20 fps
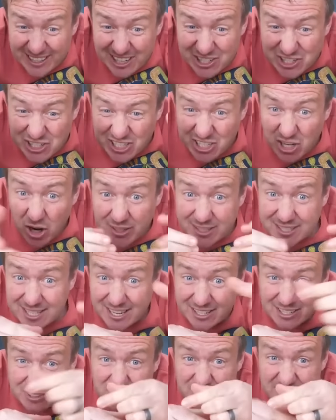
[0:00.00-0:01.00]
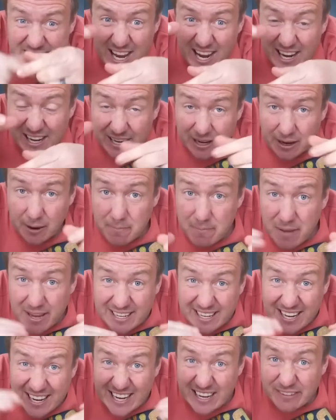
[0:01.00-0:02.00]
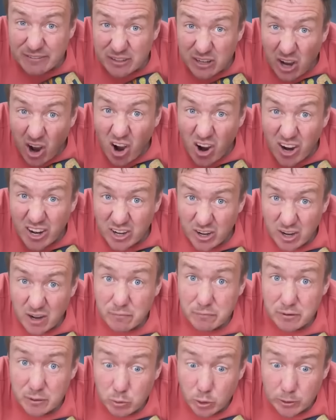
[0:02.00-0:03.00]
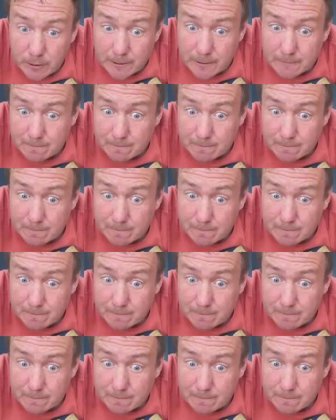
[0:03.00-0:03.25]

actually cut it and stack it and make it even higher if we want,